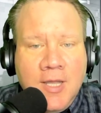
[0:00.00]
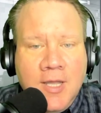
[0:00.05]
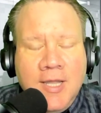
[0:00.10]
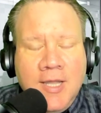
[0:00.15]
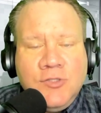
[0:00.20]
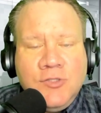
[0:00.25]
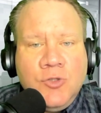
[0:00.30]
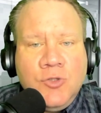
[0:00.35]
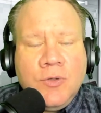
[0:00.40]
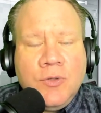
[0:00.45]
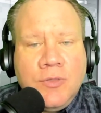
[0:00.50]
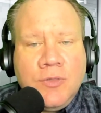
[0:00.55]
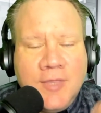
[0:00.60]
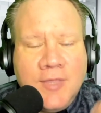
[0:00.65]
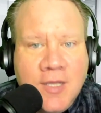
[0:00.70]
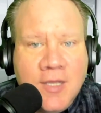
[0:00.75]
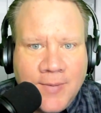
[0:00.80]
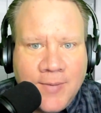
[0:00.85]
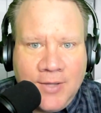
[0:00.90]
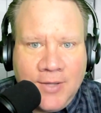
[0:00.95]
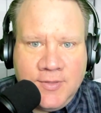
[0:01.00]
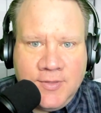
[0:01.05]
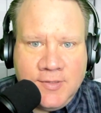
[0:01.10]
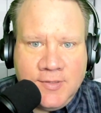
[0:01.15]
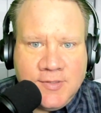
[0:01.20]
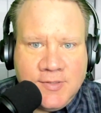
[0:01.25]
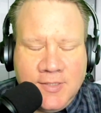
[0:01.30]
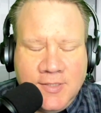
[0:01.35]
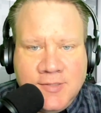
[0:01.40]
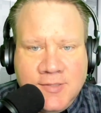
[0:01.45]
And so think about these
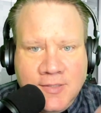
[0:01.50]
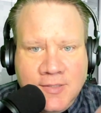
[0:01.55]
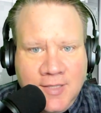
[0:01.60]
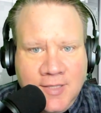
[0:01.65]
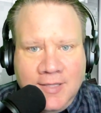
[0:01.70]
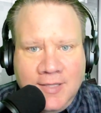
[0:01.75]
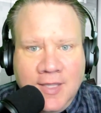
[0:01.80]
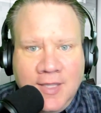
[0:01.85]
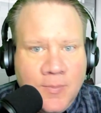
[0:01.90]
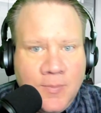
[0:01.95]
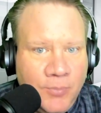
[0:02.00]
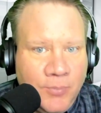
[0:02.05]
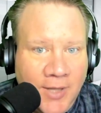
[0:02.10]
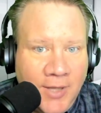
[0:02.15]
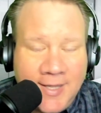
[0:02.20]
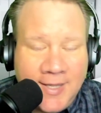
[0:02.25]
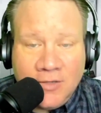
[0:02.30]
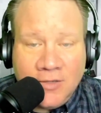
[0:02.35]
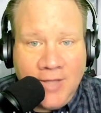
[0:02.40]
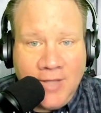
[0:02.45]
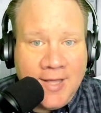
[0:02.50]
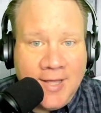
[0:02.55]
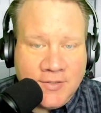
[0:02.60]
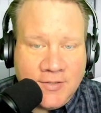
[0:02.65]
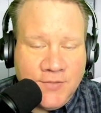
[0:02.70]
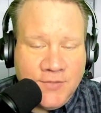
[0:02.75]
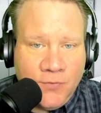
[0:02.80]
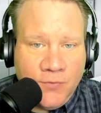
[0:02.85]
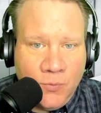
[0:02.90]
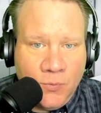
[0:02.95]
things. They can play in a lot of
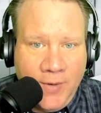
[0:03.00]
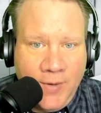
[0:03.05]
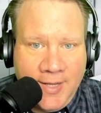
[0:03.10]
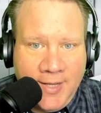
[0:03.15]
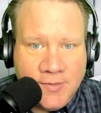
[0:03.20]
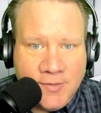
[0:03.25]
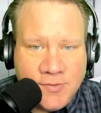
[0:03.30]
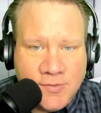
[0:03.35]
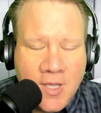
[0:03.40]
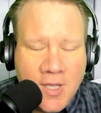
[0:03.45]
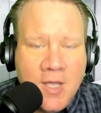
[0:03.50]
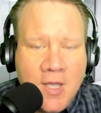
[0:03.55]
different ways,